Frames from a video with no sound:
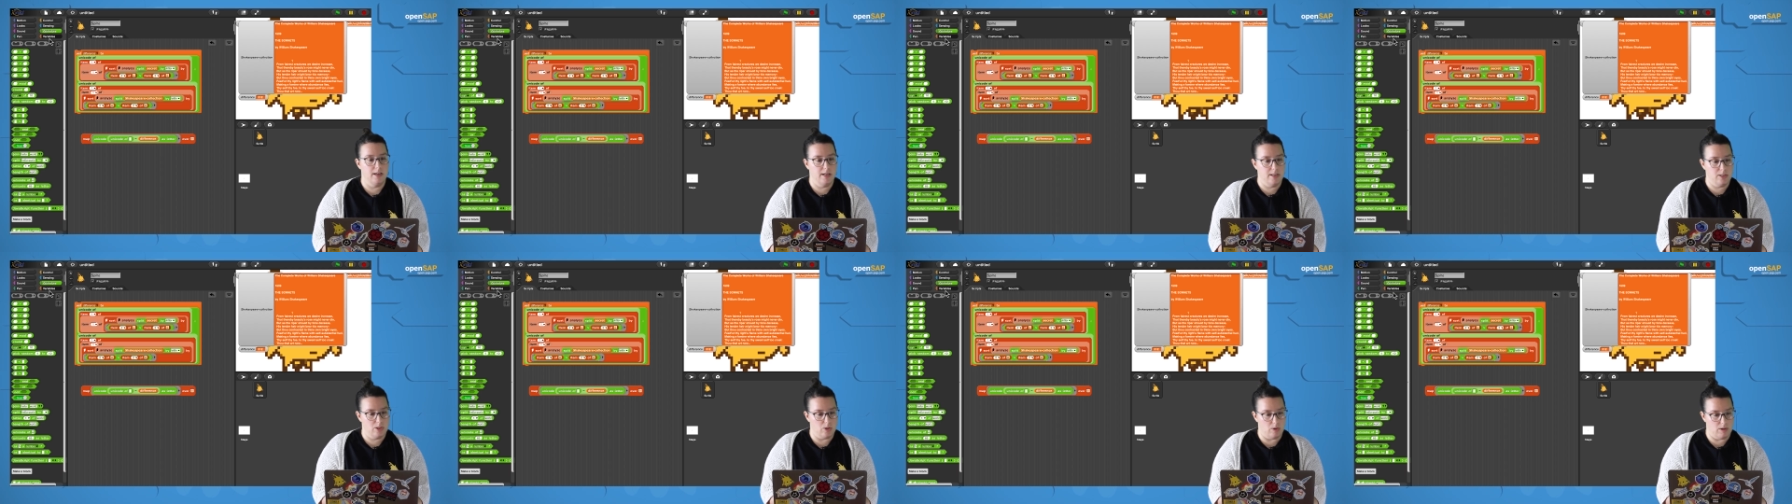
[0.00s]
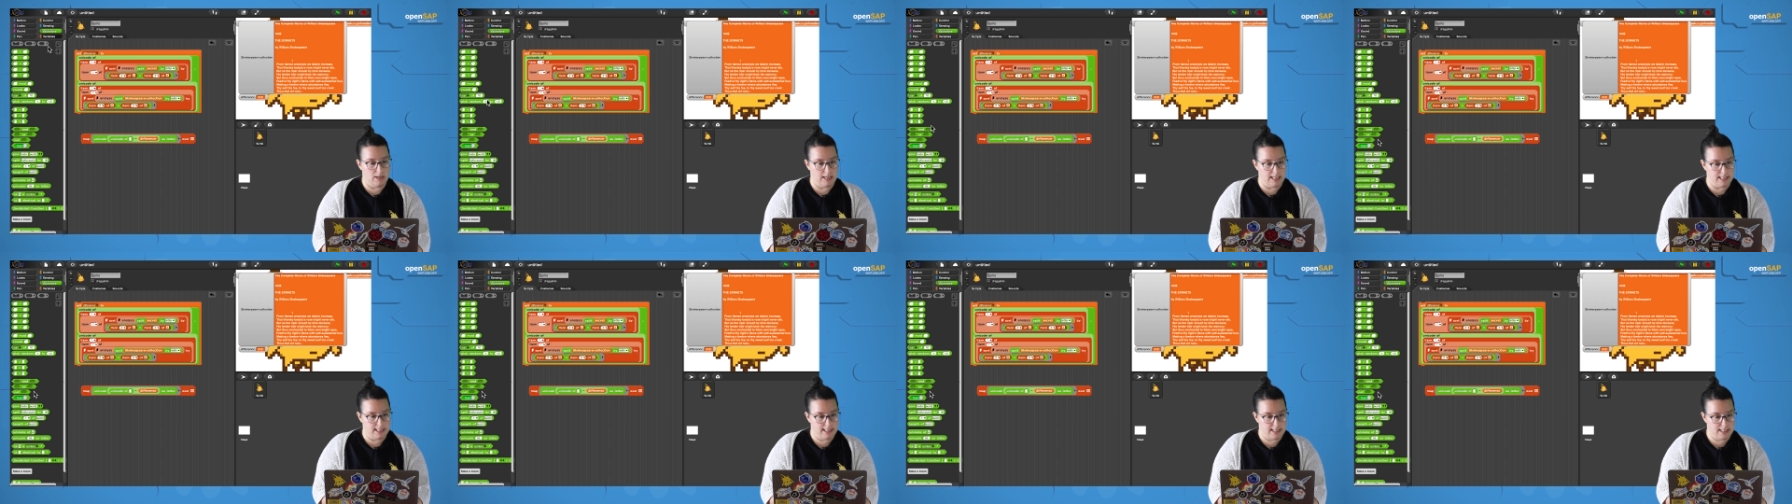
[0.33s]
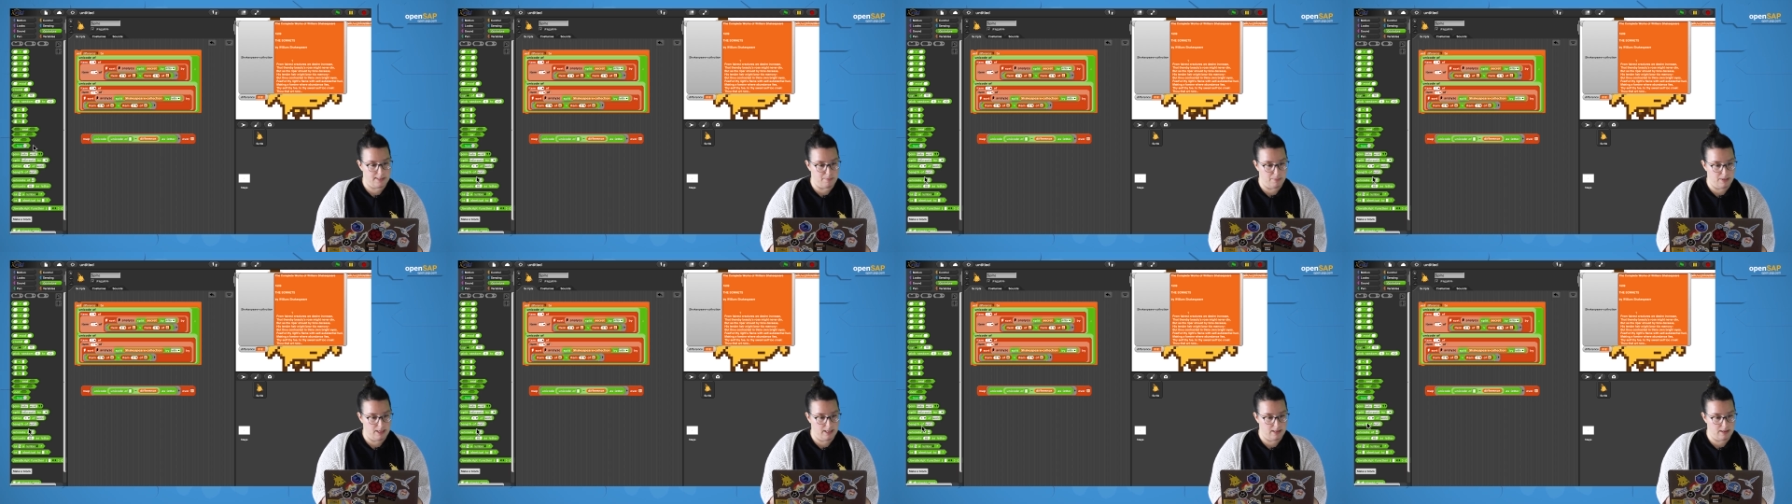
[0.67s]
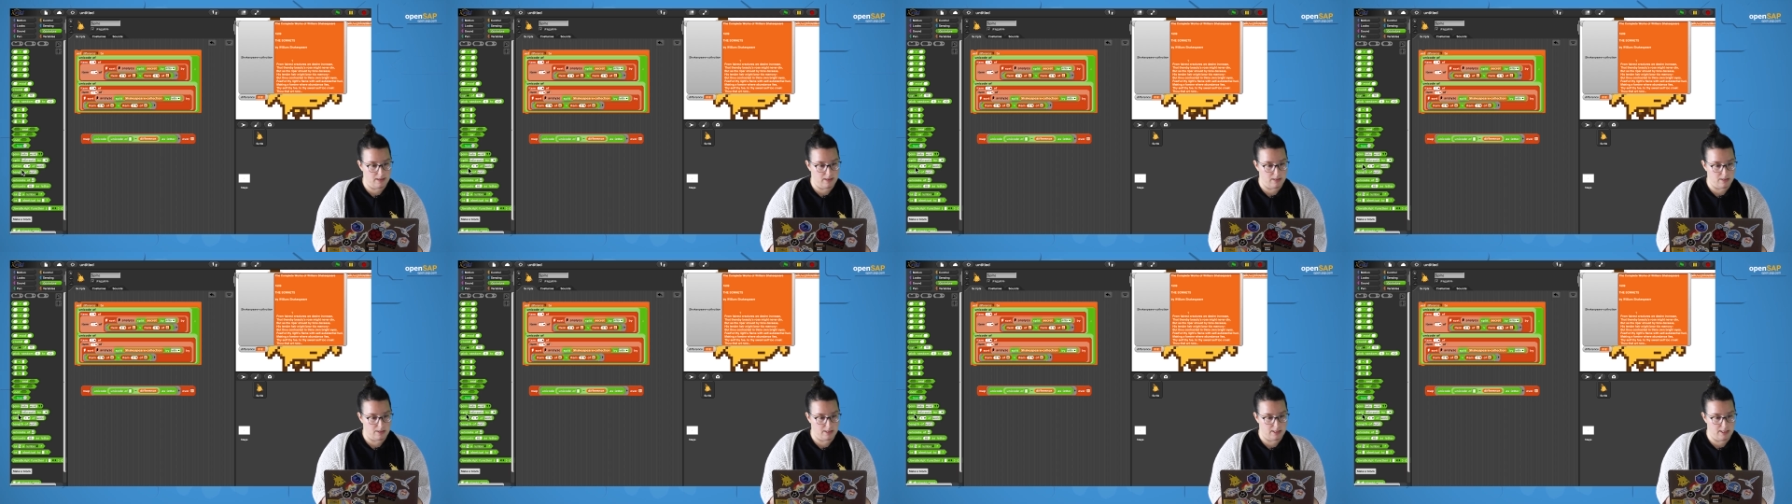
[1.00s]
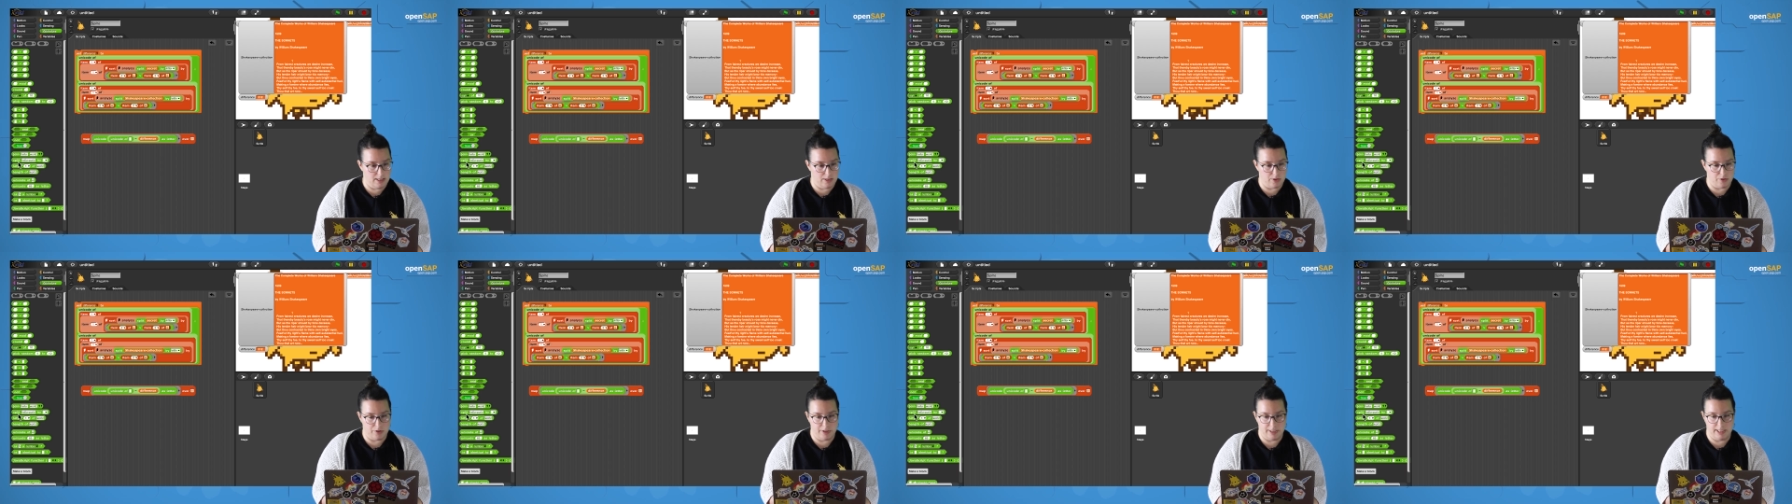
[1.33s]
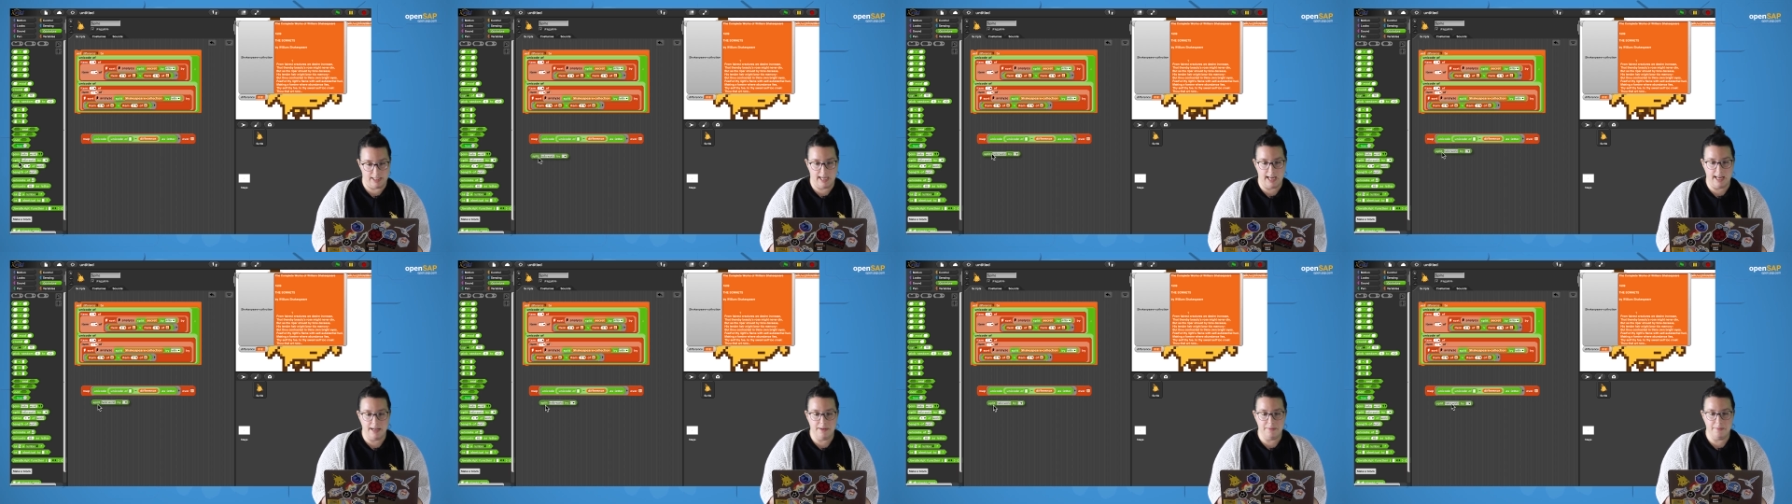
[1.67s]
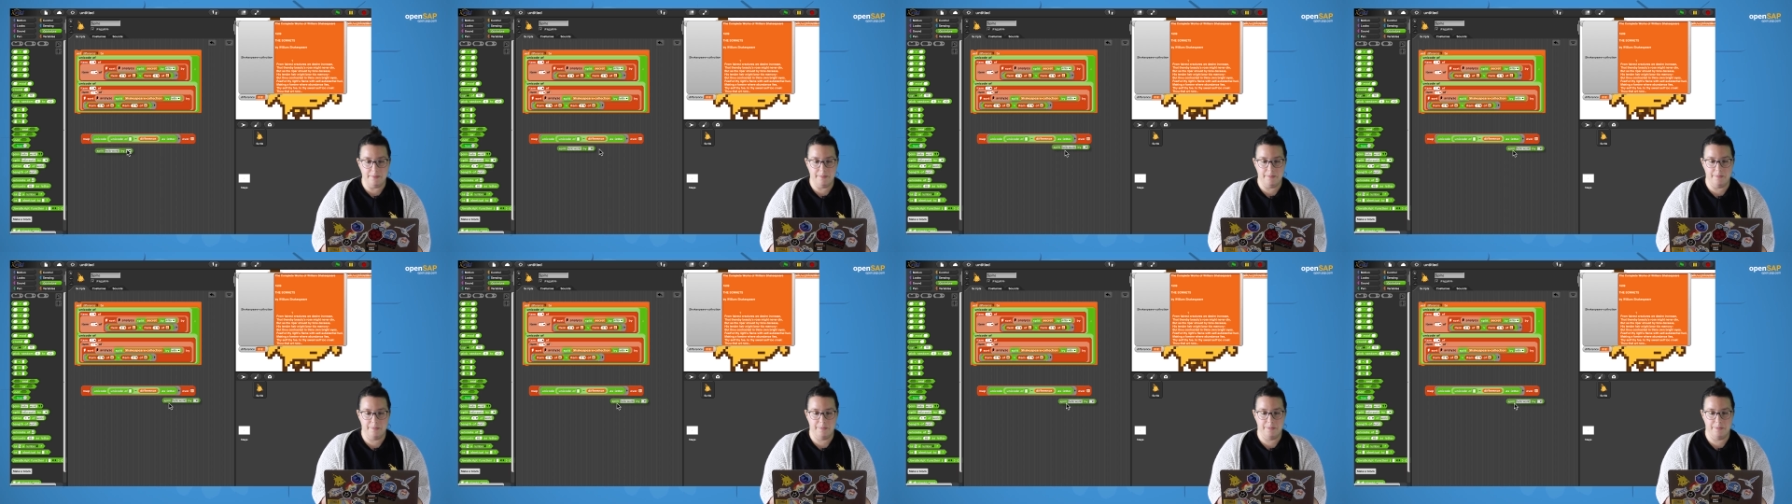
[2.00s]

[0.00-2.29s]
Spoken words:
So let's split the secret again